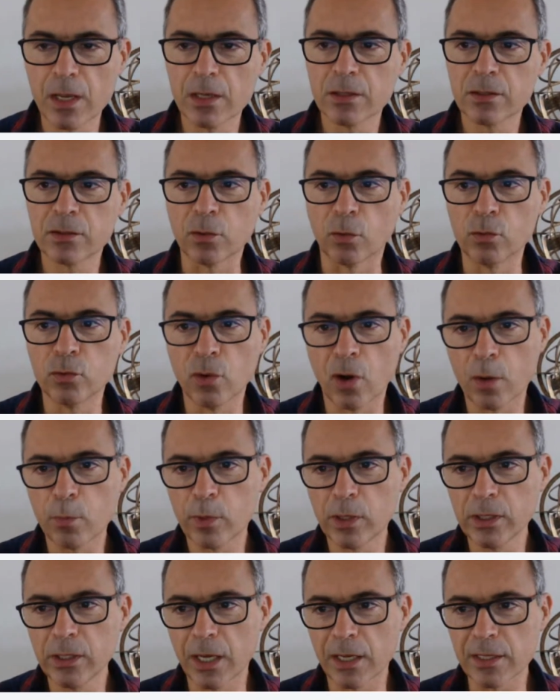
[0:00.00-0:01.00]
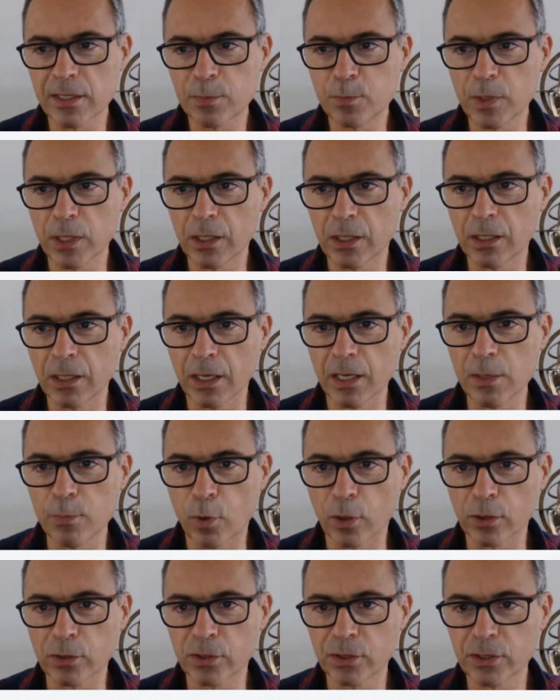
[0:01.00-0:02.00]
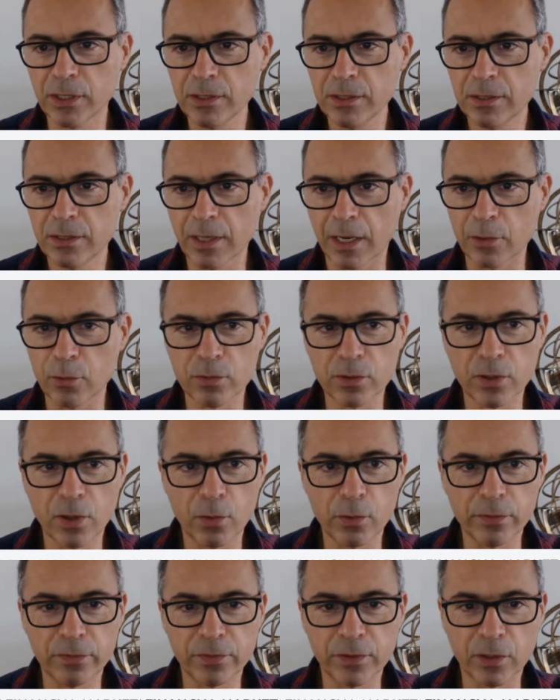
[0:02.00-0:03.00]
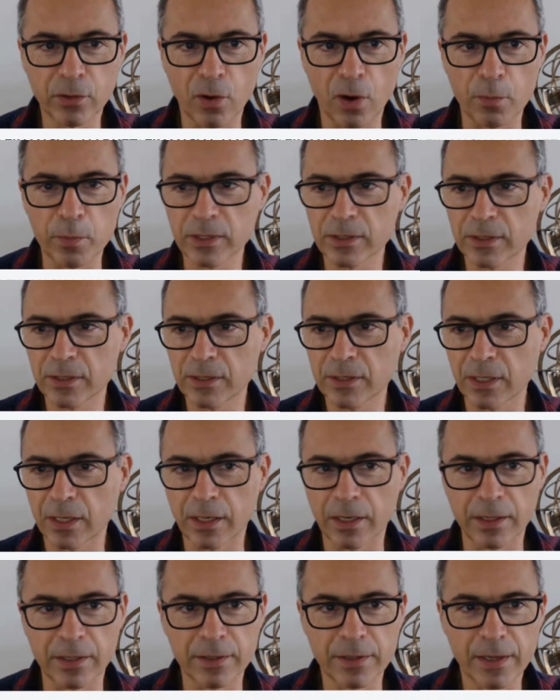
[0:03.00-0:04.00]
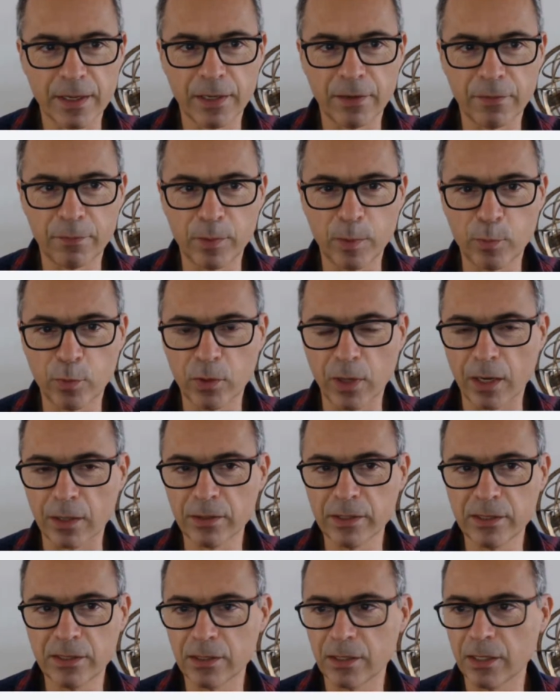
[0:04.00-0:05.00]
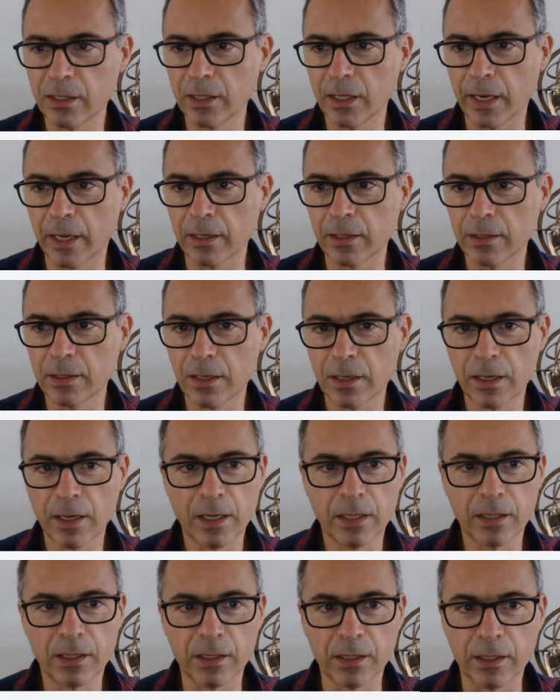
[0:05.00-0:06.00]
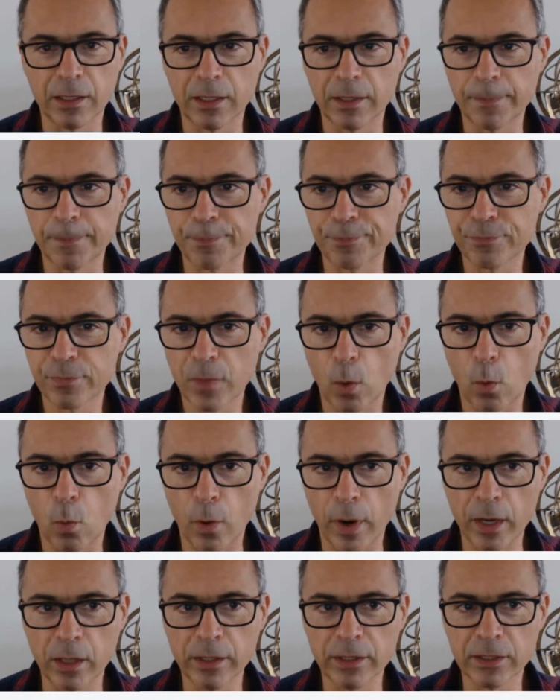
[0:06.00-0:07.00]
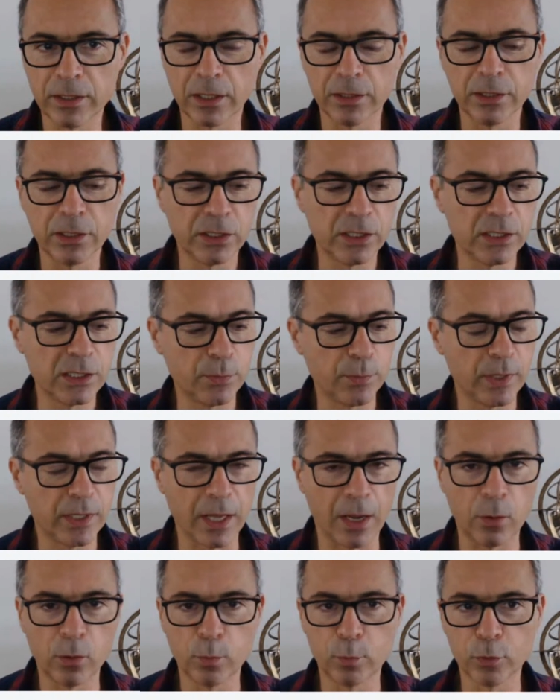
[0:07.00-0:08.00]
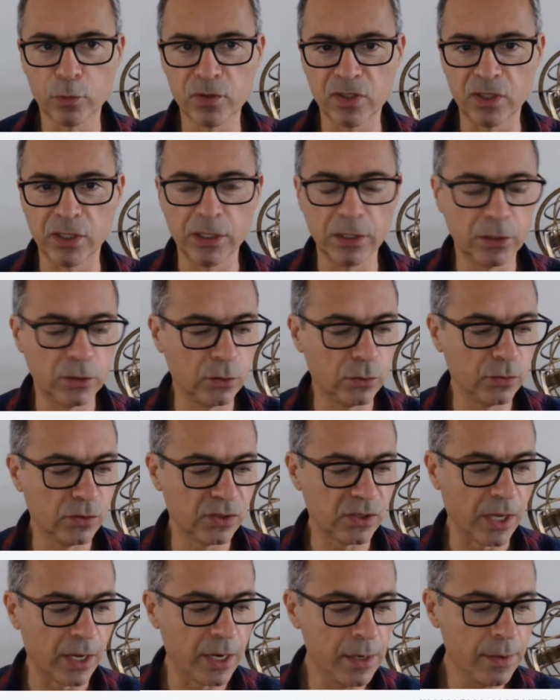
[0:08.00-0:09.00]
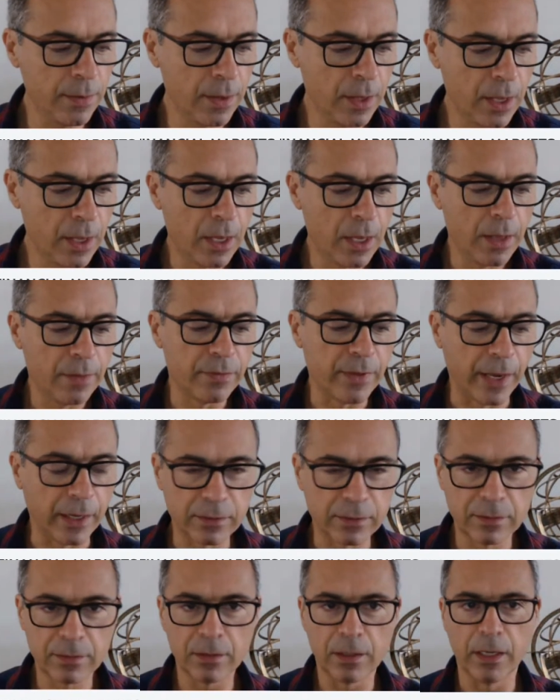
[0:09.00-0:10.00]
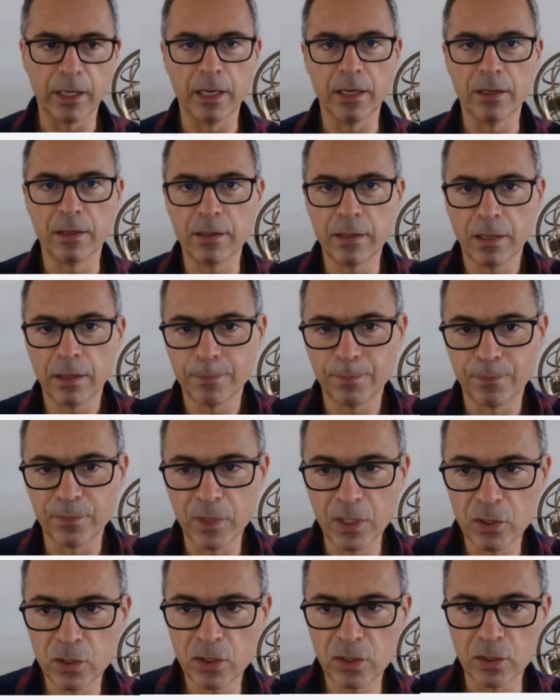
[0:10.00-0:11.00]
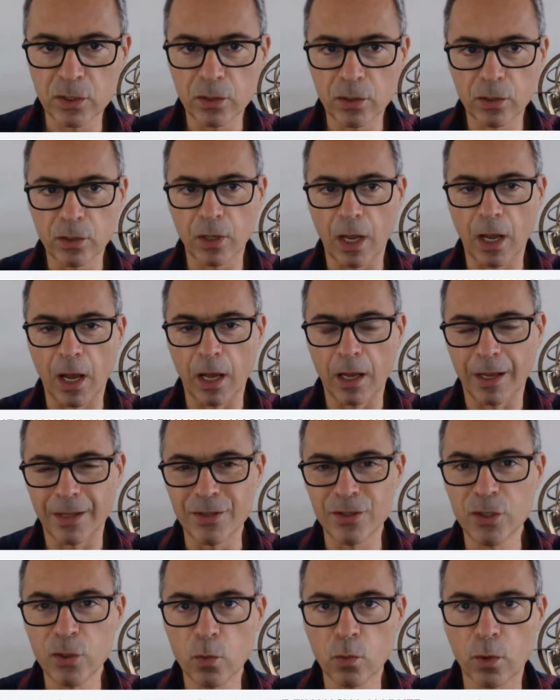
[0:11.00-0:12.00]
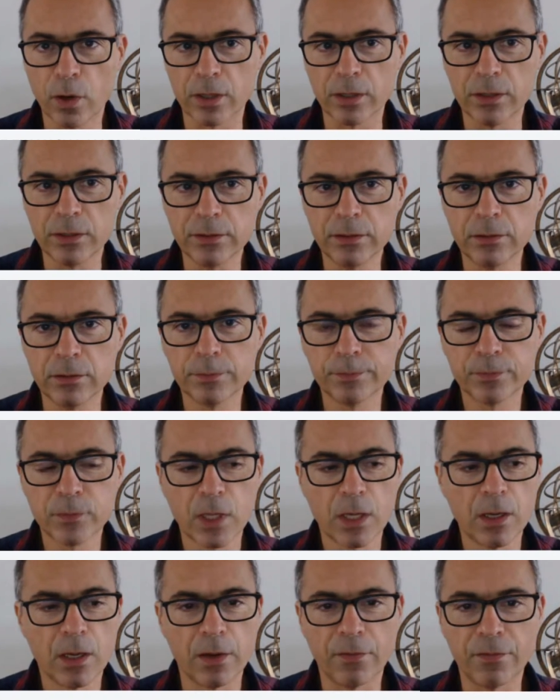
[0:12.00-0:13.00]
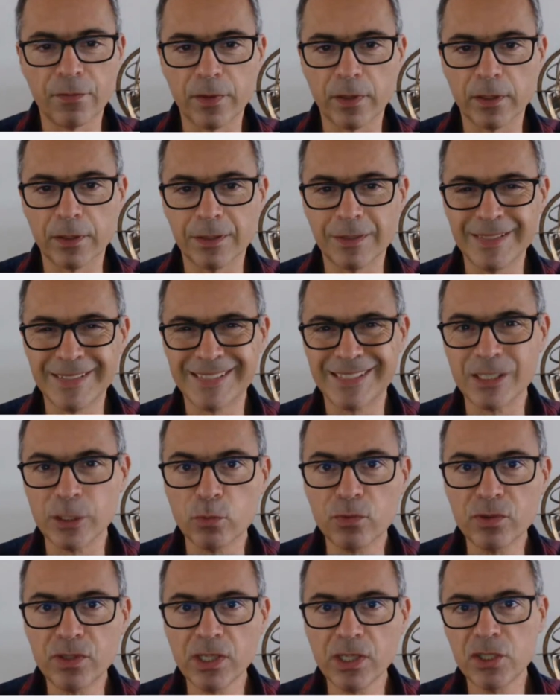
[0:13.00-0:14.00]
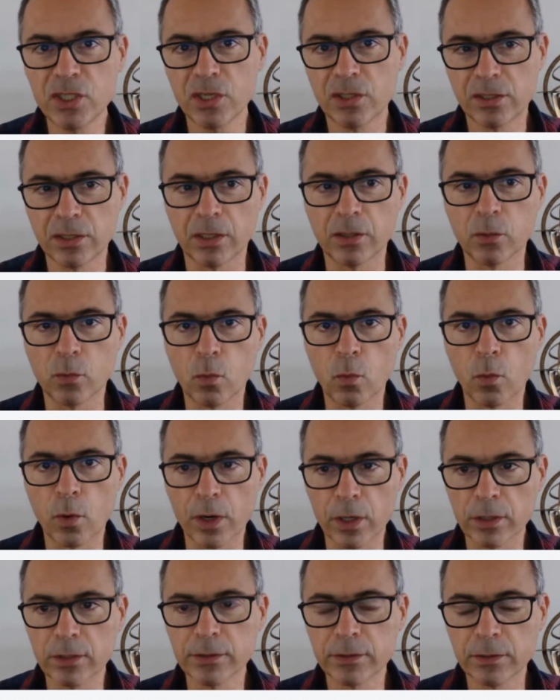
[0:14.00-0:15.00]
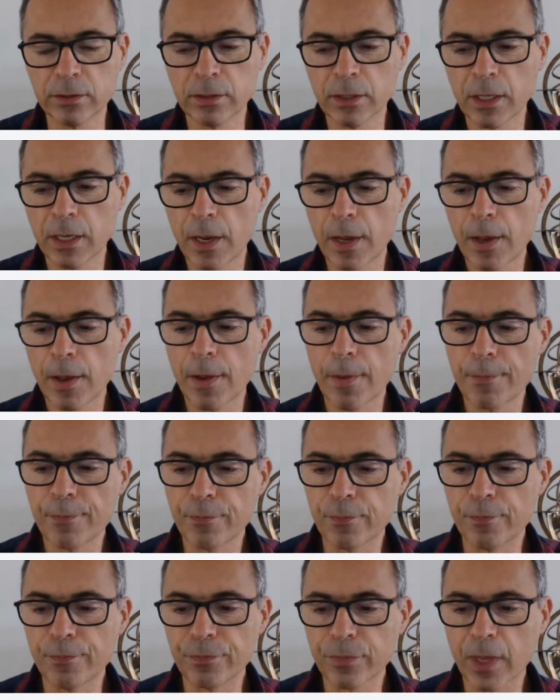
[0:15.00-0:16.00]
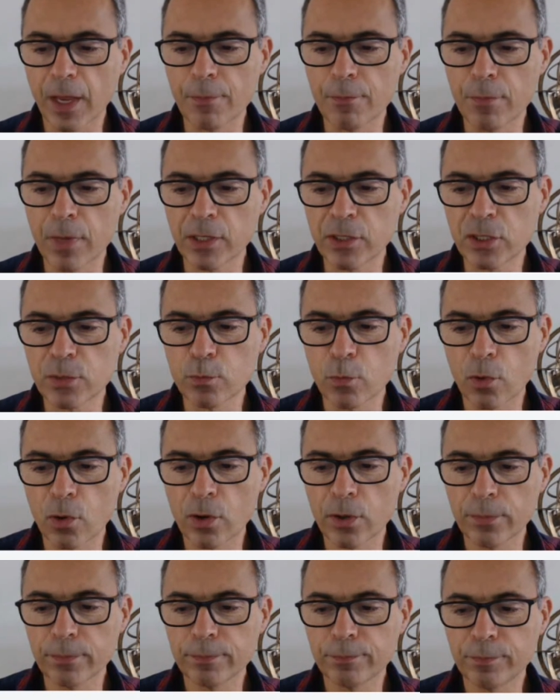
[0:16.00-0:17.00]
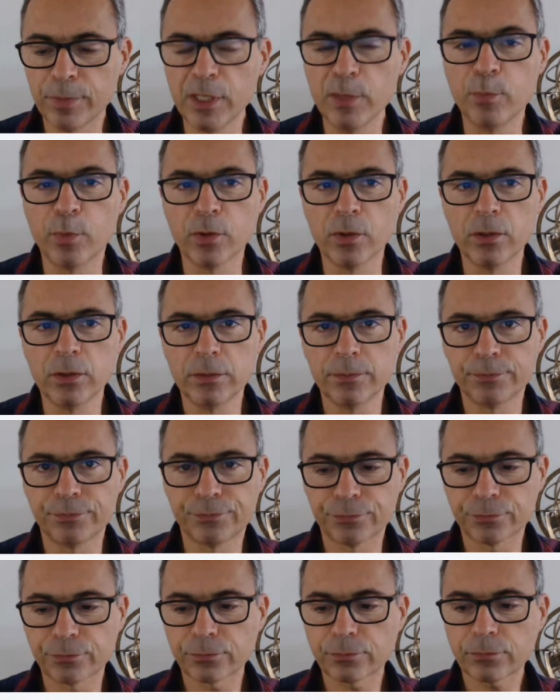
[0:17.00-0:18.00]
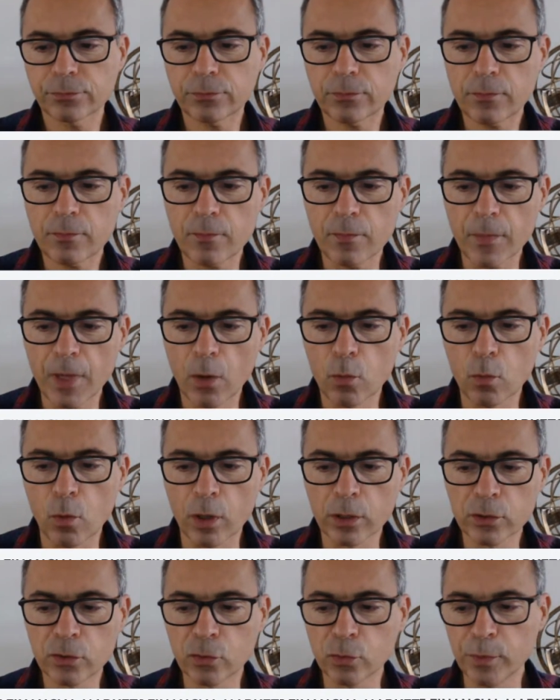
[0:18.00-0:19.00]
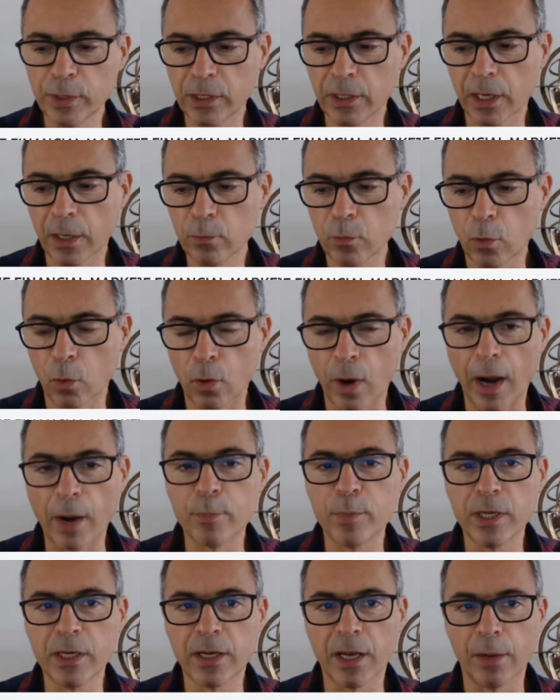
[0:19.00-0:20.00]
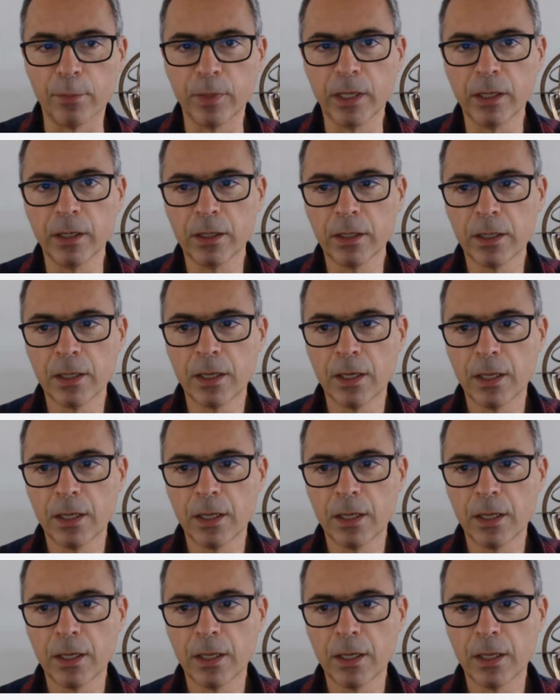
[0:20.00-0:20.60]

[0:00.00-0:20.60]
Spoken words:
So normally I speak in Portuguese. I don't know if the comments are, if people are listening in well in conditions, but I will proceed to say that in this new world of this new digital world, much more people want to become or are becoming